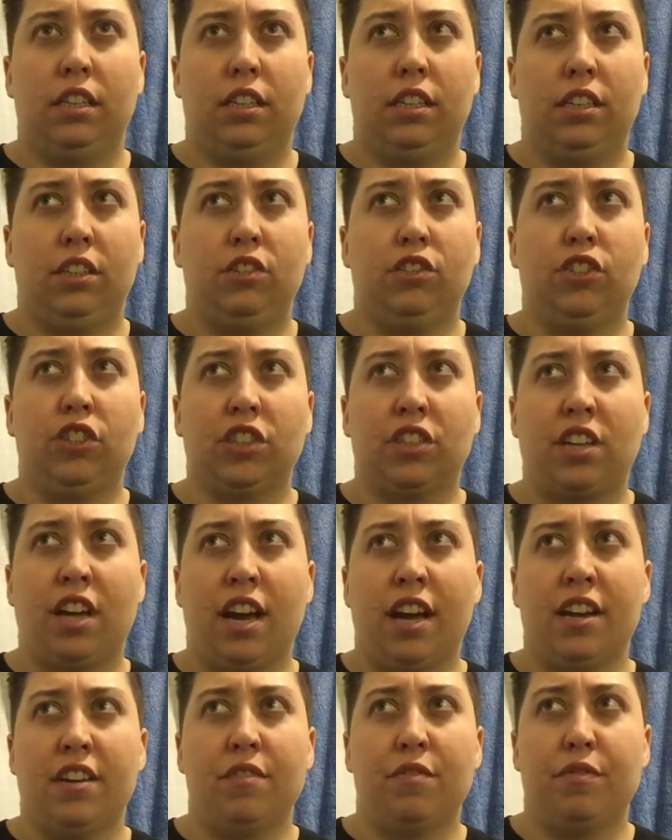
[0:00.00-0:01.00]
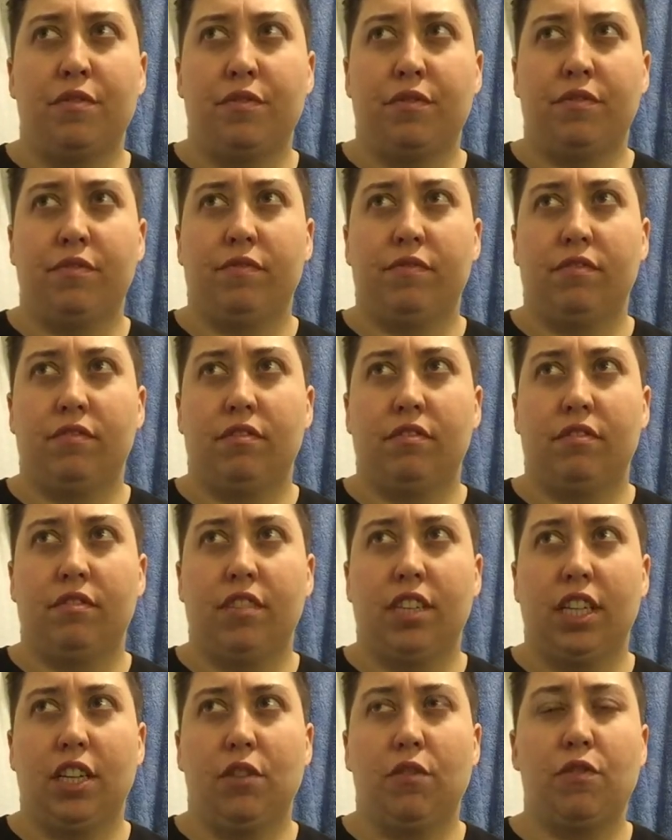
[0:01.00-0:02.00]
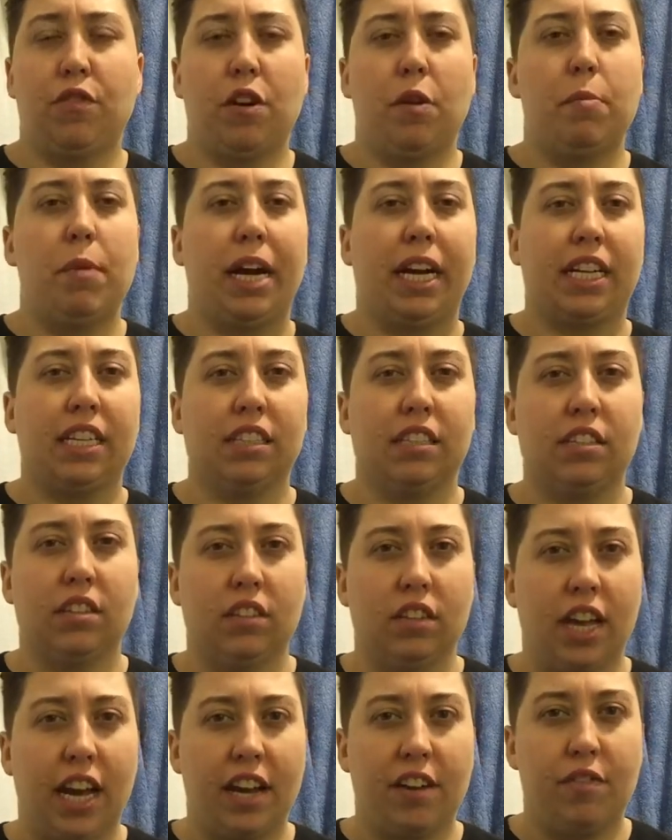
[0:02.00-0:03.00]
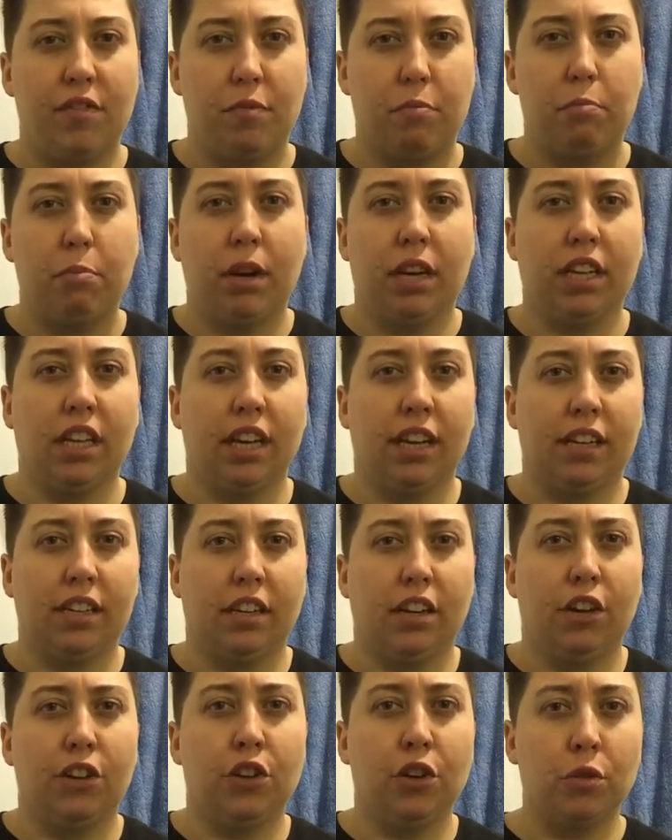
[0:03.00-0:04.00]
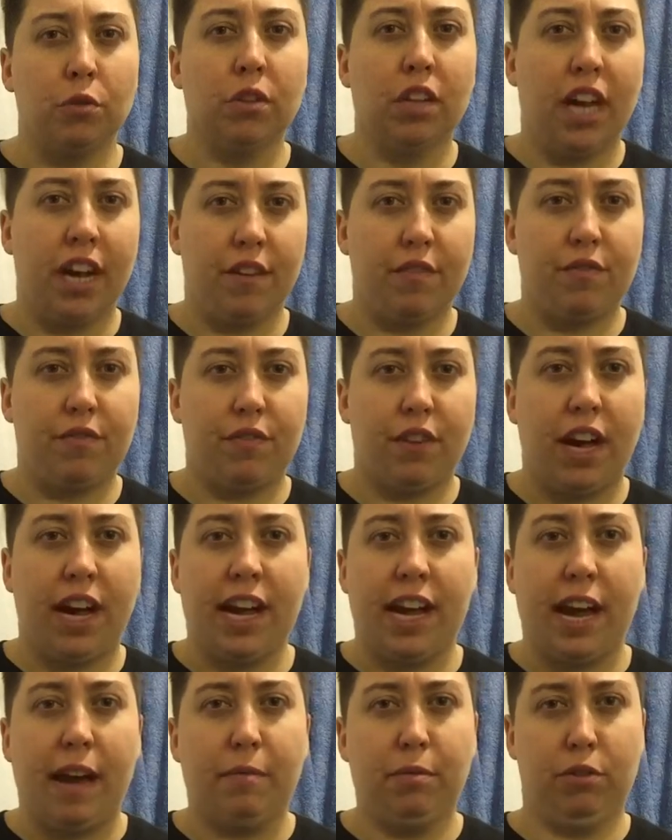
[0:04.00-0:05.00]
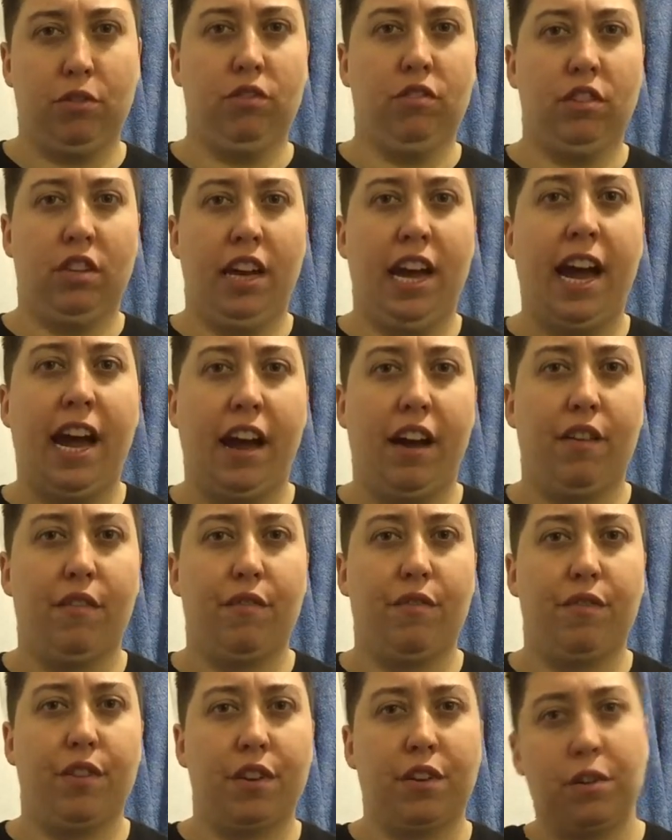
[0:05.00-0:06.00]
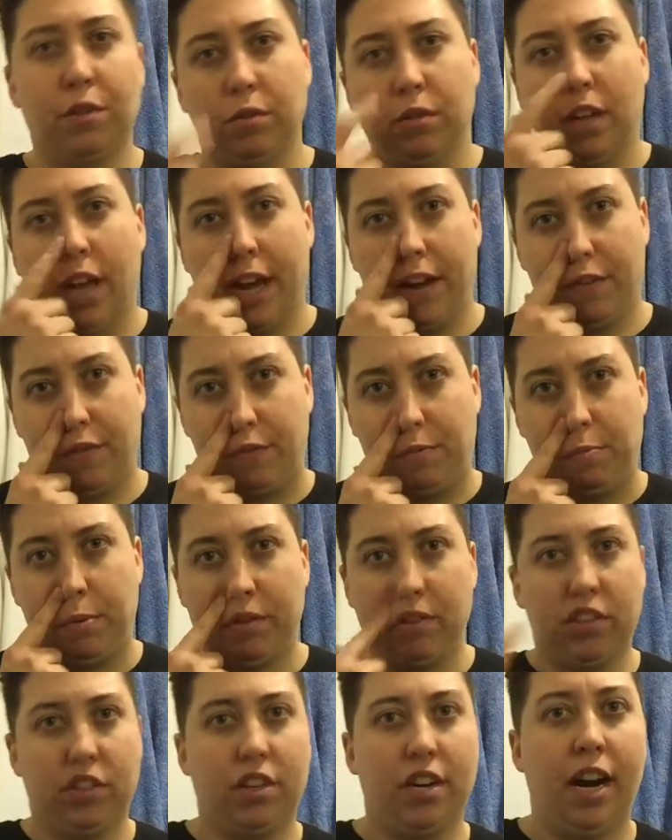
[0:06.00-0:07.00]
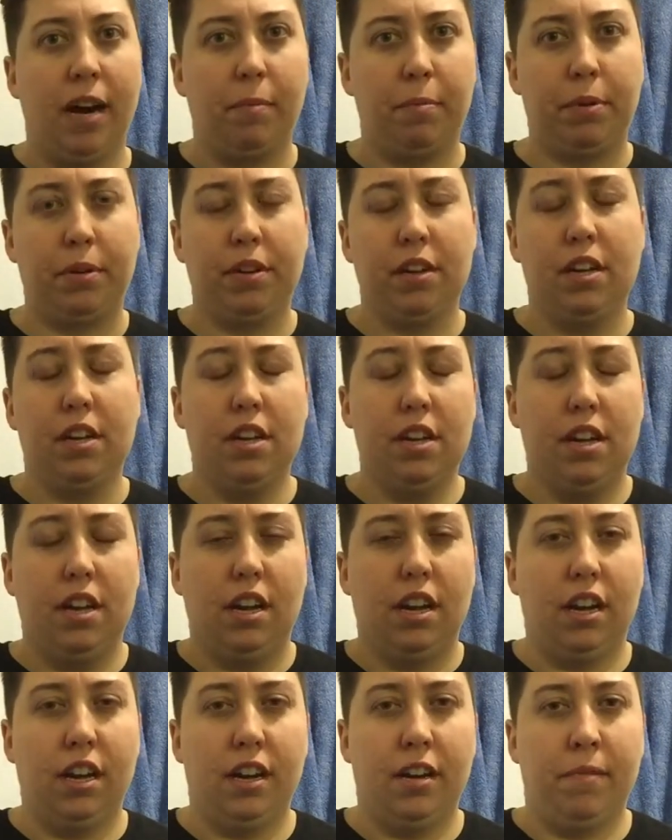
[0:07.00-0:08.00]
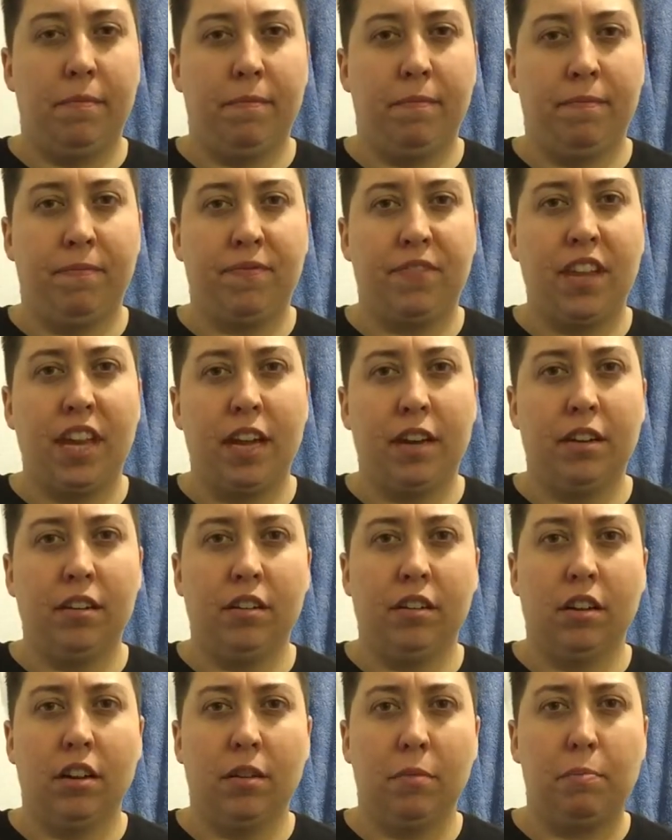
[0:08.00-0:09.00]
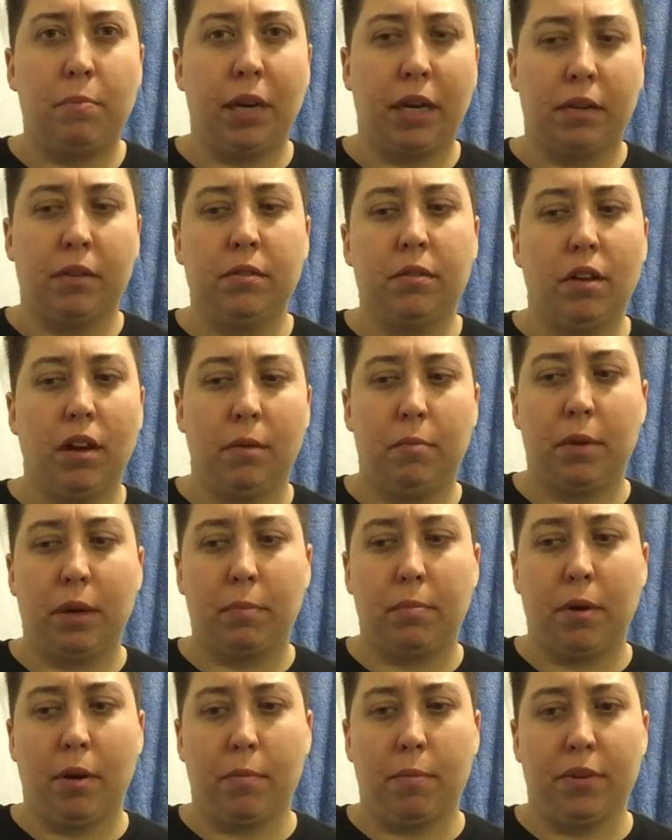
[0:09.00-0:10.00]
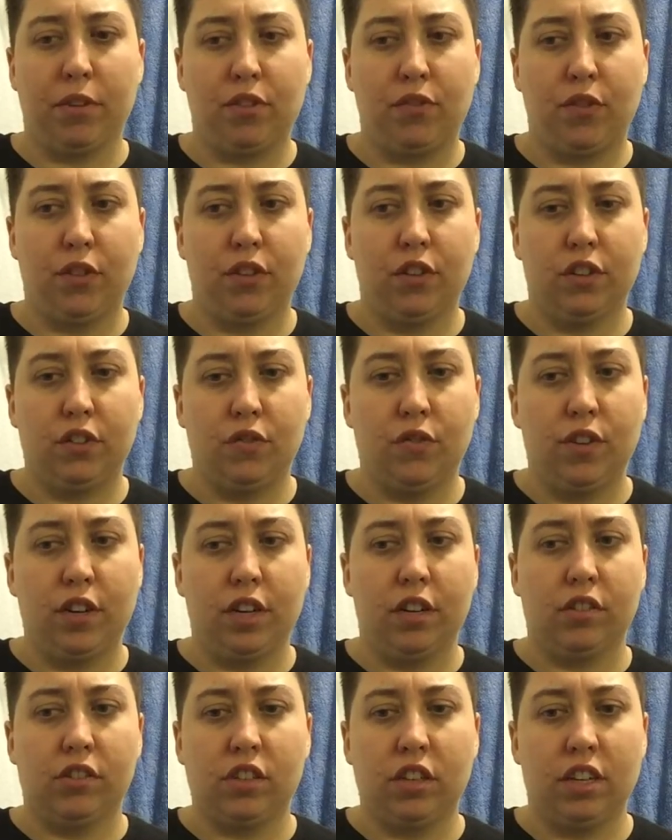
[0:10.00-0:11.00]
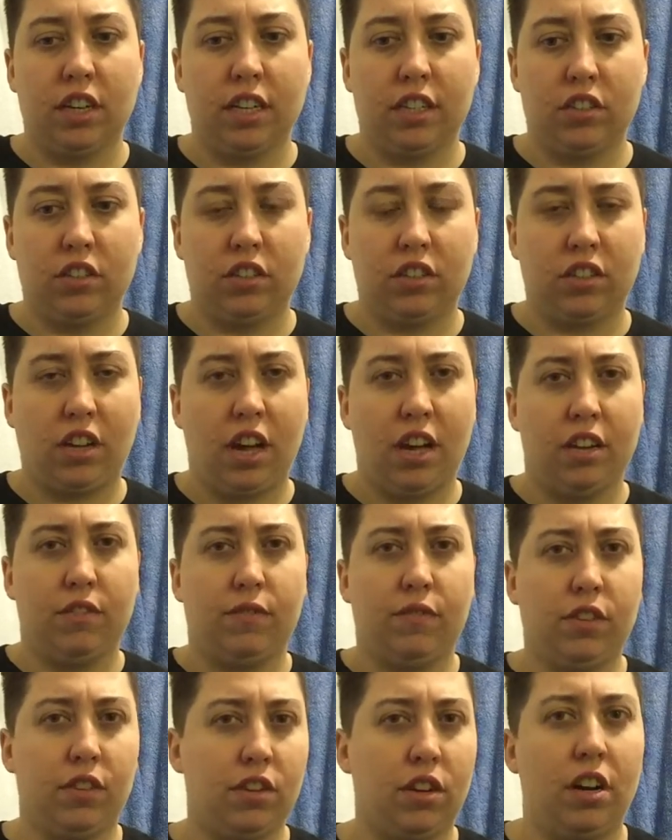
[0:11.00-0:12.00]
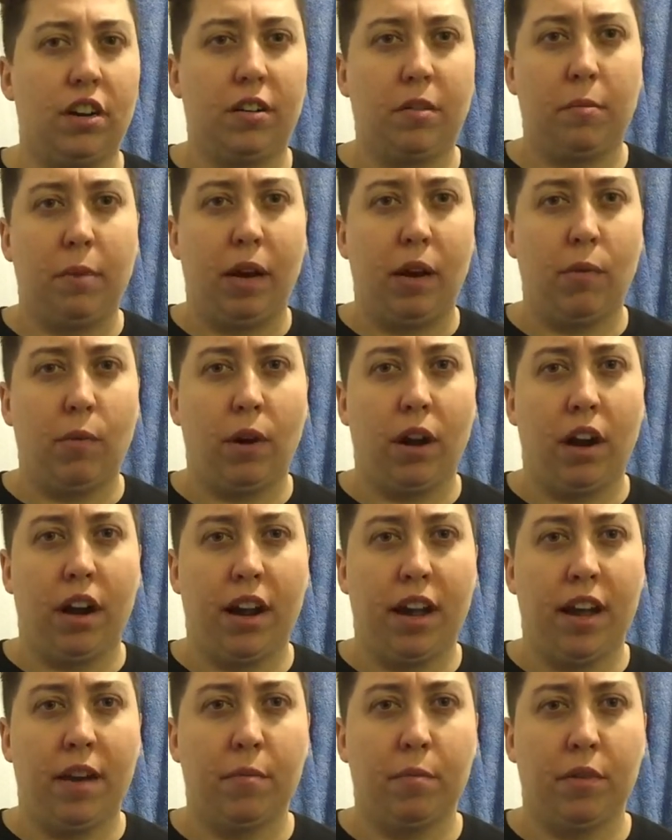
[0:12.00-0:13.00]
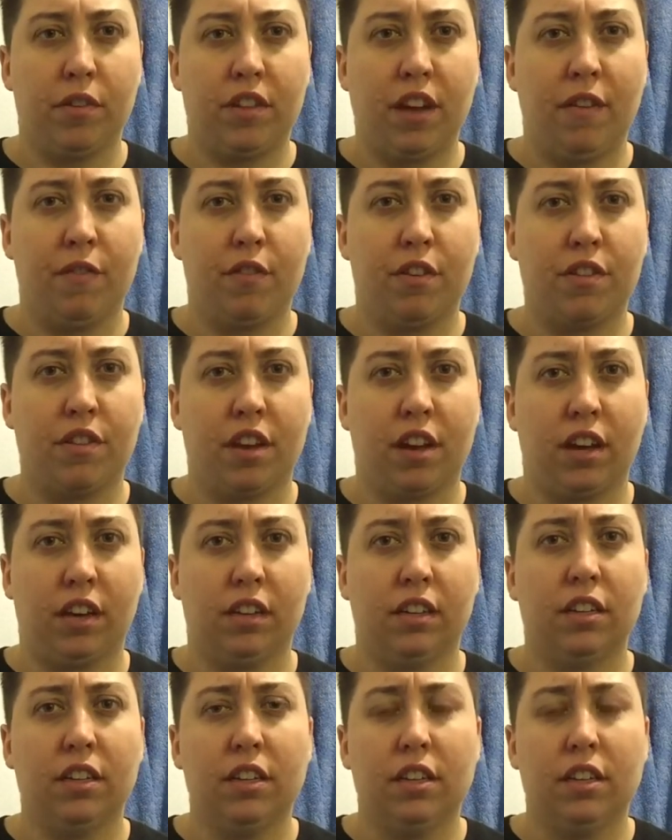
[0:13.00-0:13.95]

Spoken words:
you just kind of you fall back into life, but like a new life. I absolutely have a new life post-op. And a big purpose for this video today is just kind of to talk about where I am with everything,